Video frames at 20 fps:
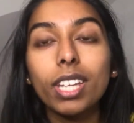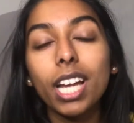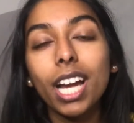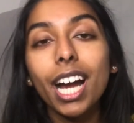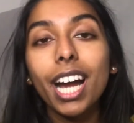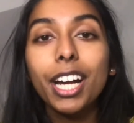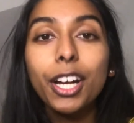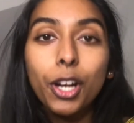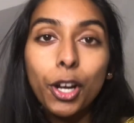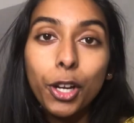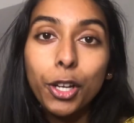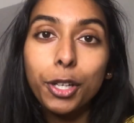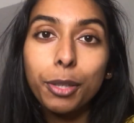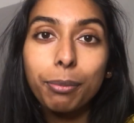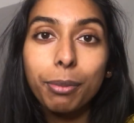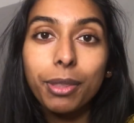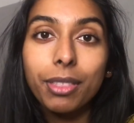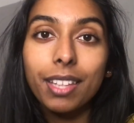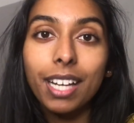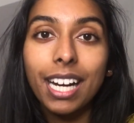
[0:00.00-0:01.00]
I hope
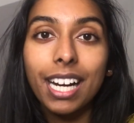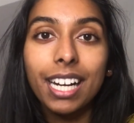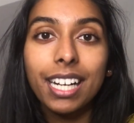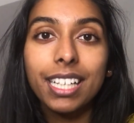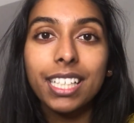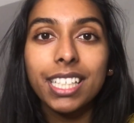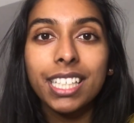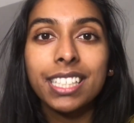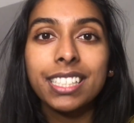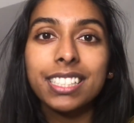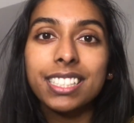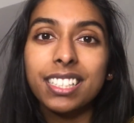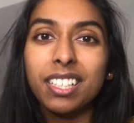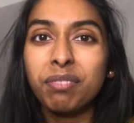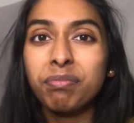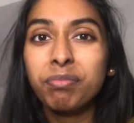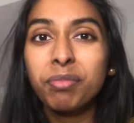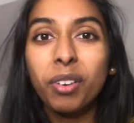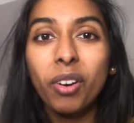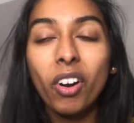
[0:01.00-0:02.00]
that it
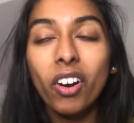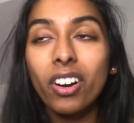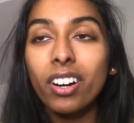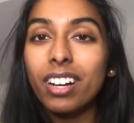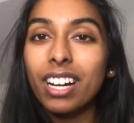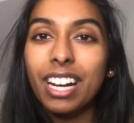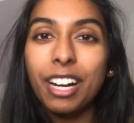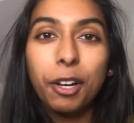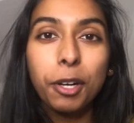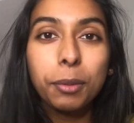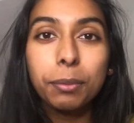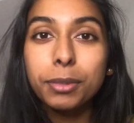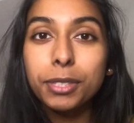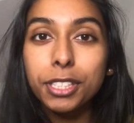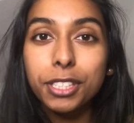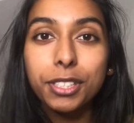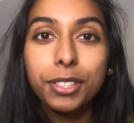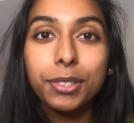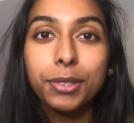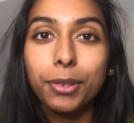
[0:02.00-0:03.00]
somewhat helped
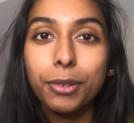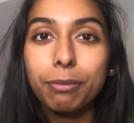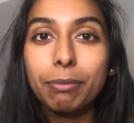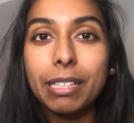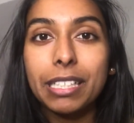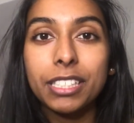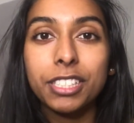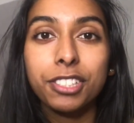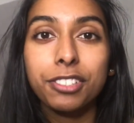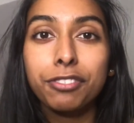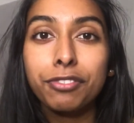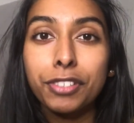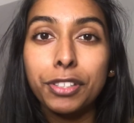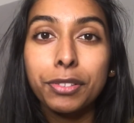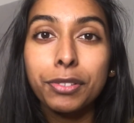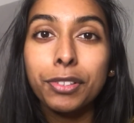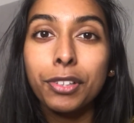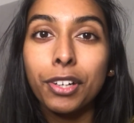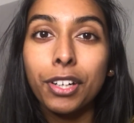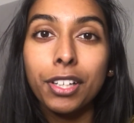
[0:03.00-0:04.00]
you or made you feel
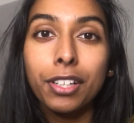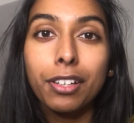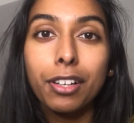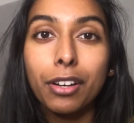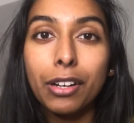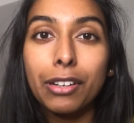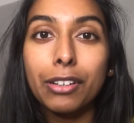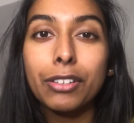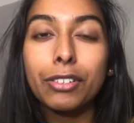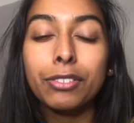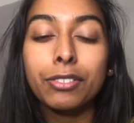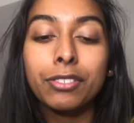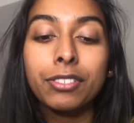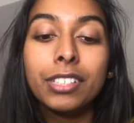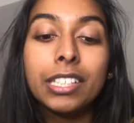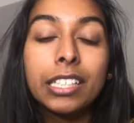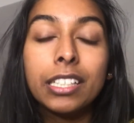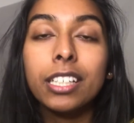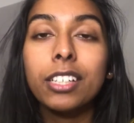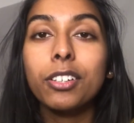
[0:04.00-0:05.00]
not alone,
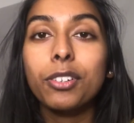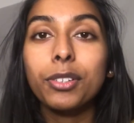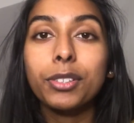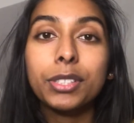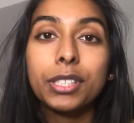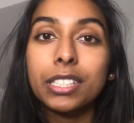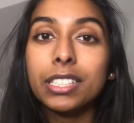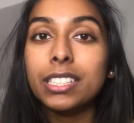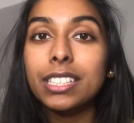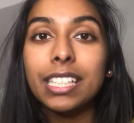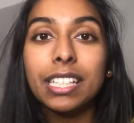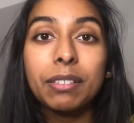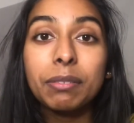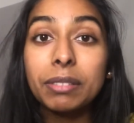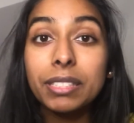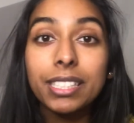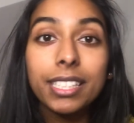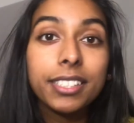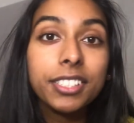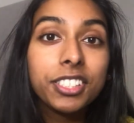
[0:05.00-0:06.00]
or just that it
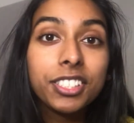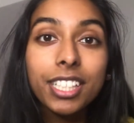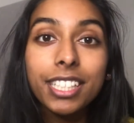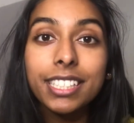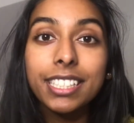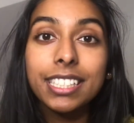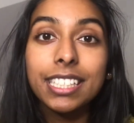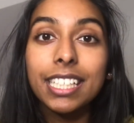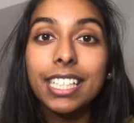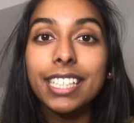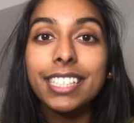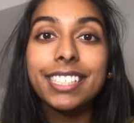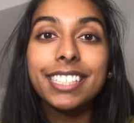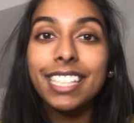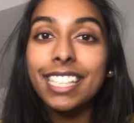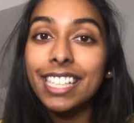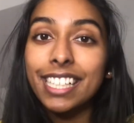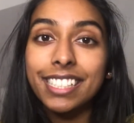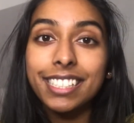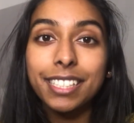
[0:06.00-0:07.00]
was interesting to
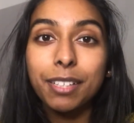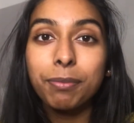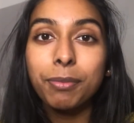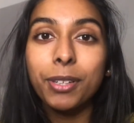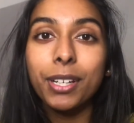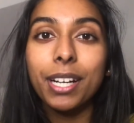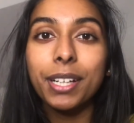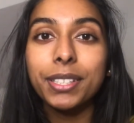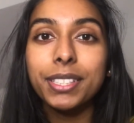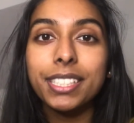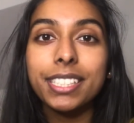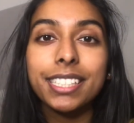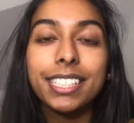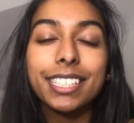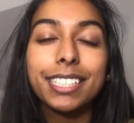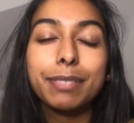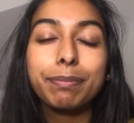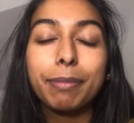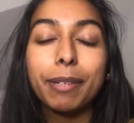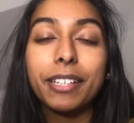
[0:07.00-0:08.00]
hear someone else's
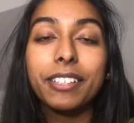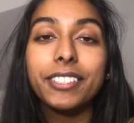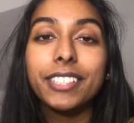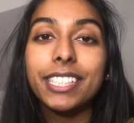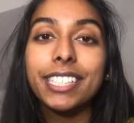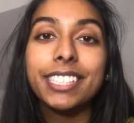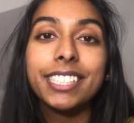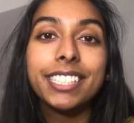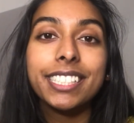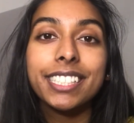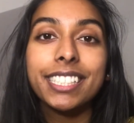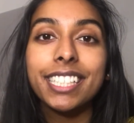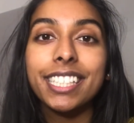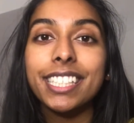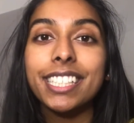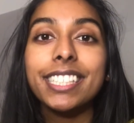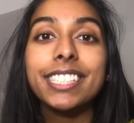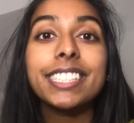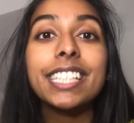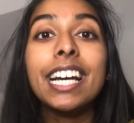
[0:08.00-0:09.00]

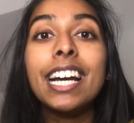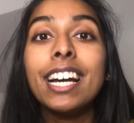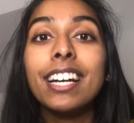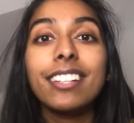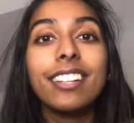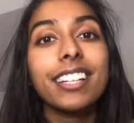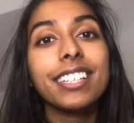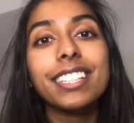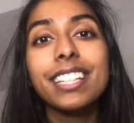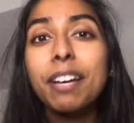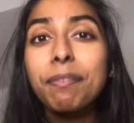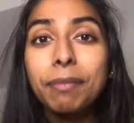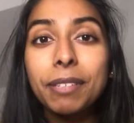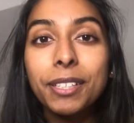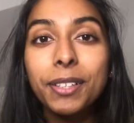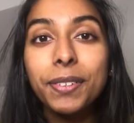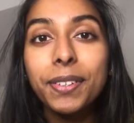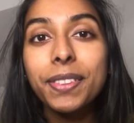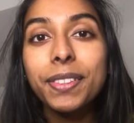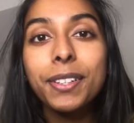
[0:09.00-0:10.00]
experiences. Like let me
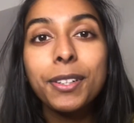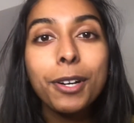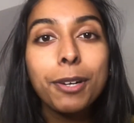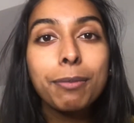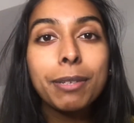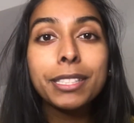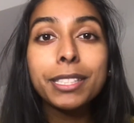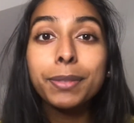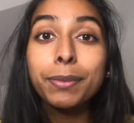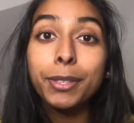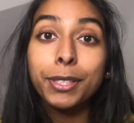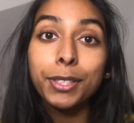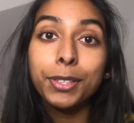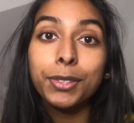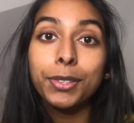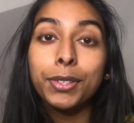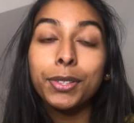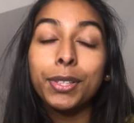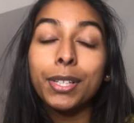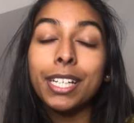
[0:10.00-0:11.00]
know in the comments what
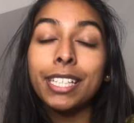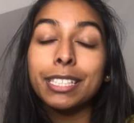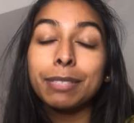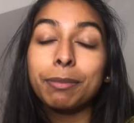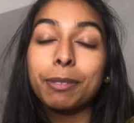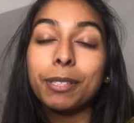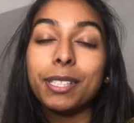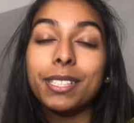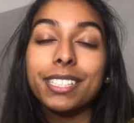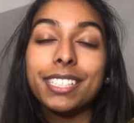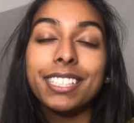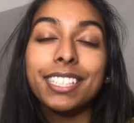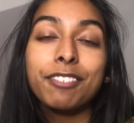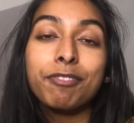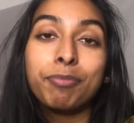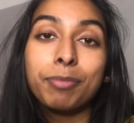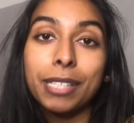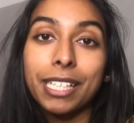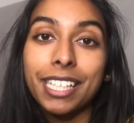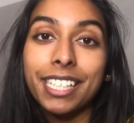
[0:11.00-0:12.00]
your experiences
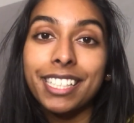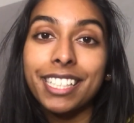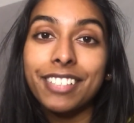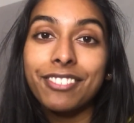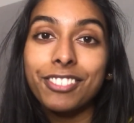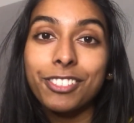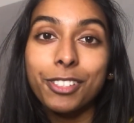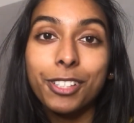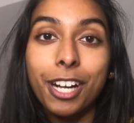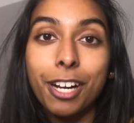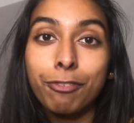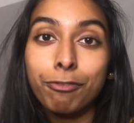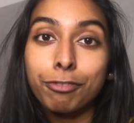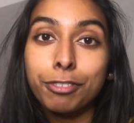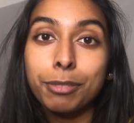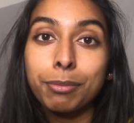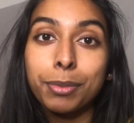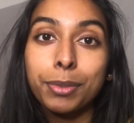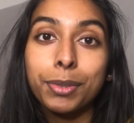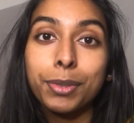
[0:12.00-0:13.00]
have been, if you're
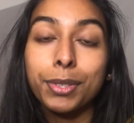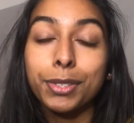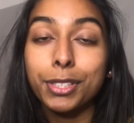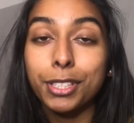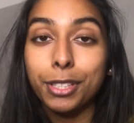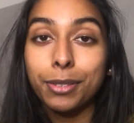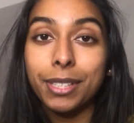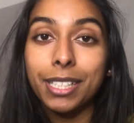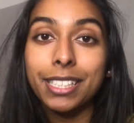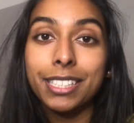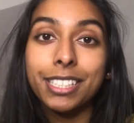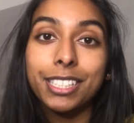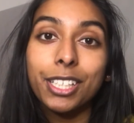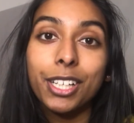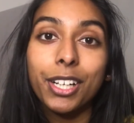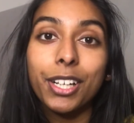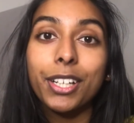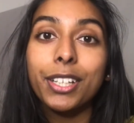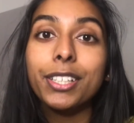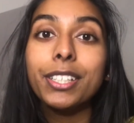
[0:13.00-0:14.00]
comfortable doing
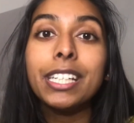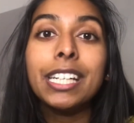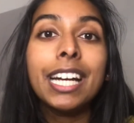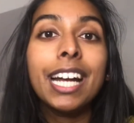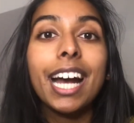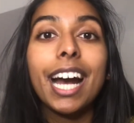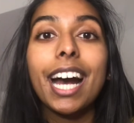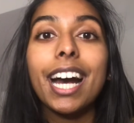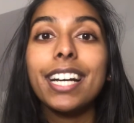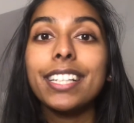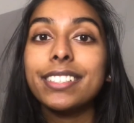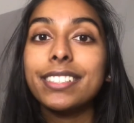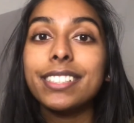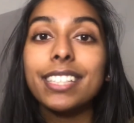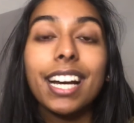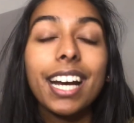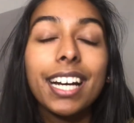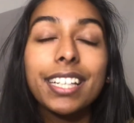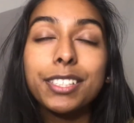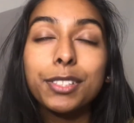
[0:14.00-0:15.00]
so. And
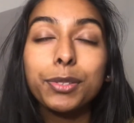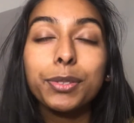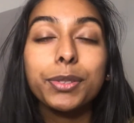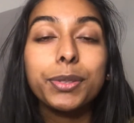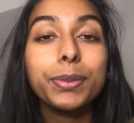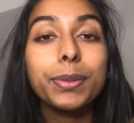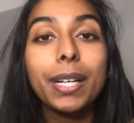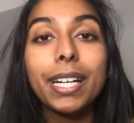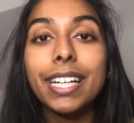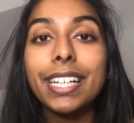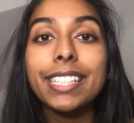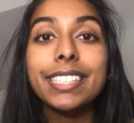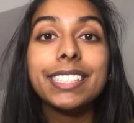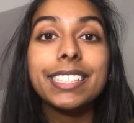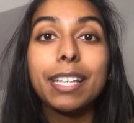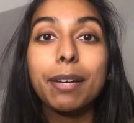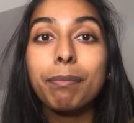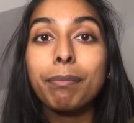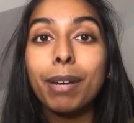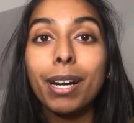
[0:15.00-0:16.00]
as always,
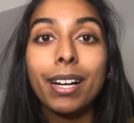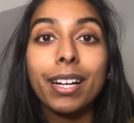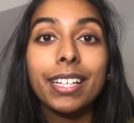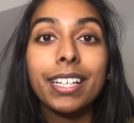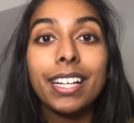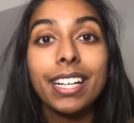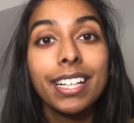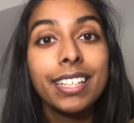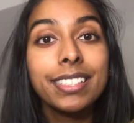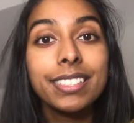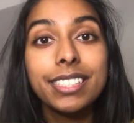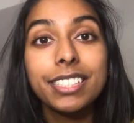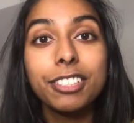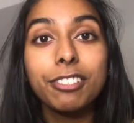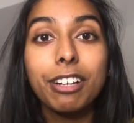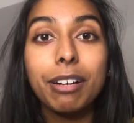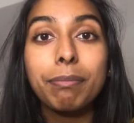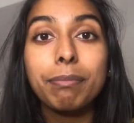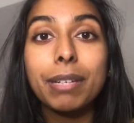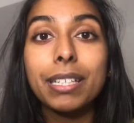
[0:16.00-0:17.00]
my
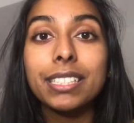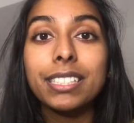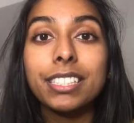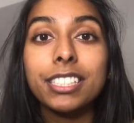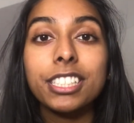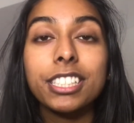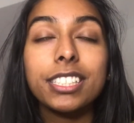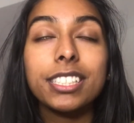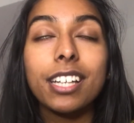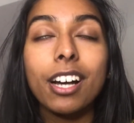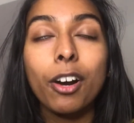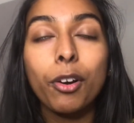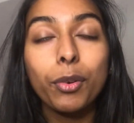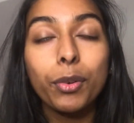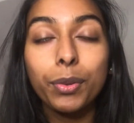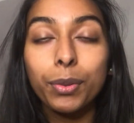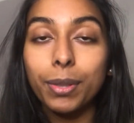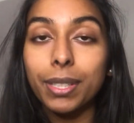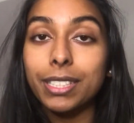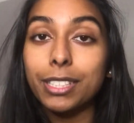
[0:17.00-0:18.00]
Instagram messages are
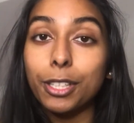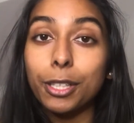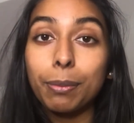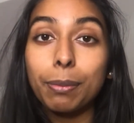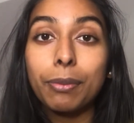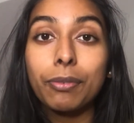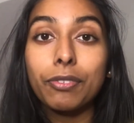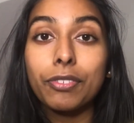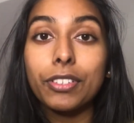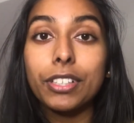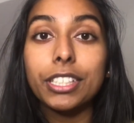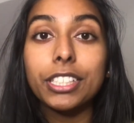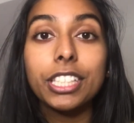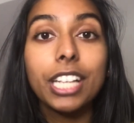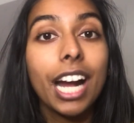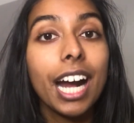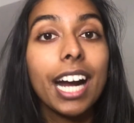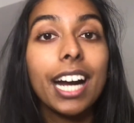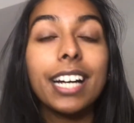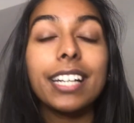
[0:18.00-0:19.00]
always open for a
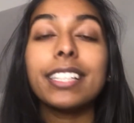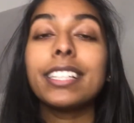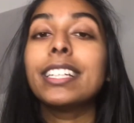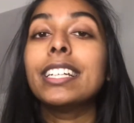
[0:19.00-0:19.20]
chat.